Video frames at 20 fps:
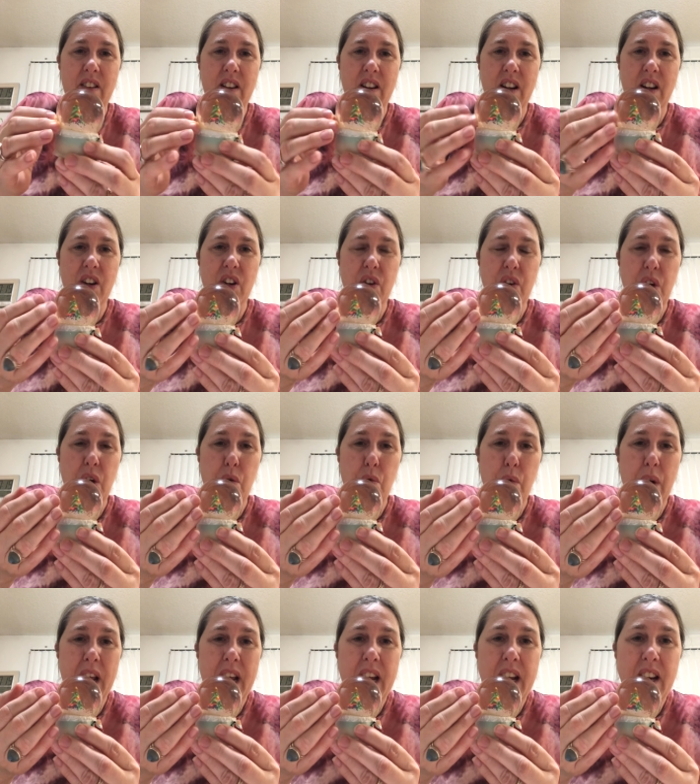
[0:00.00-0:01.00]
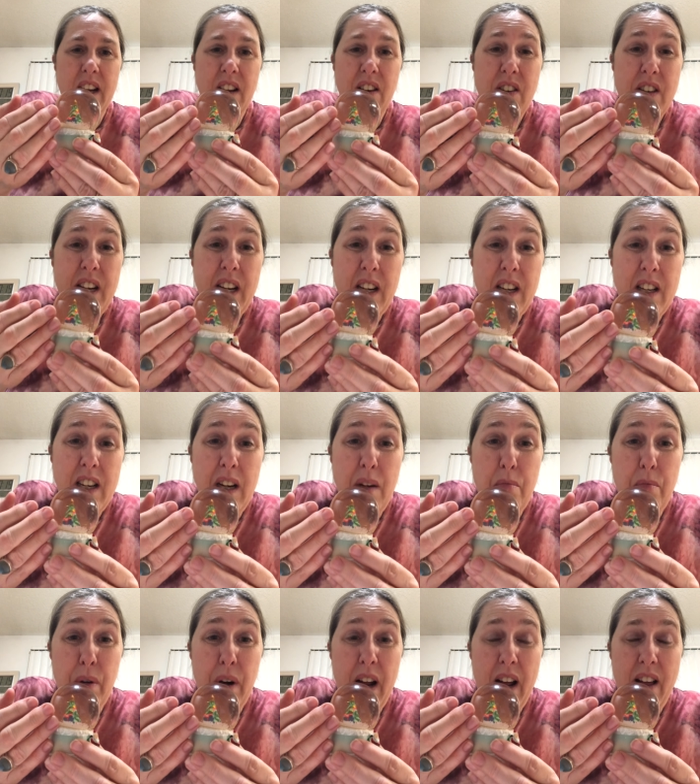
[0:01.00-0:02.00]
you know you wait and you take a deep
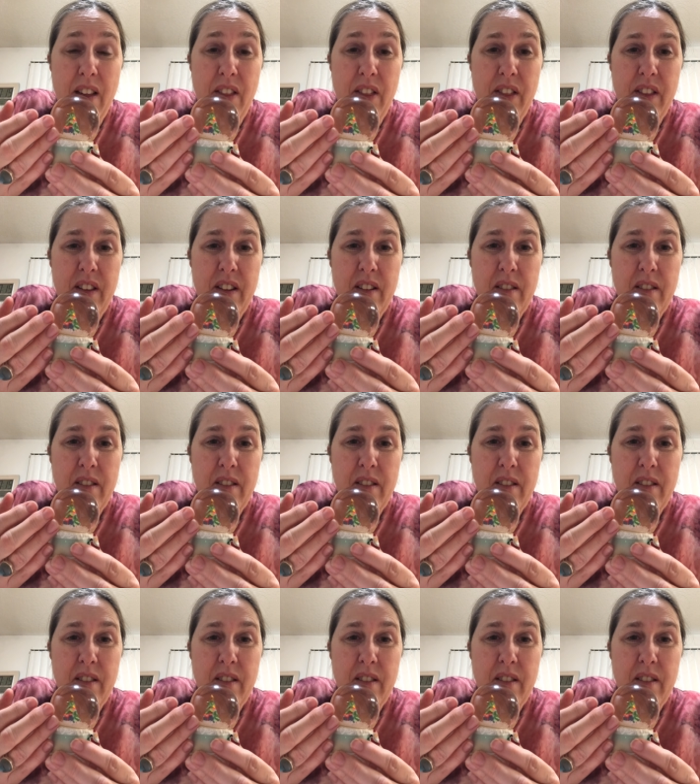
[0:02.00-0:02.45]
breath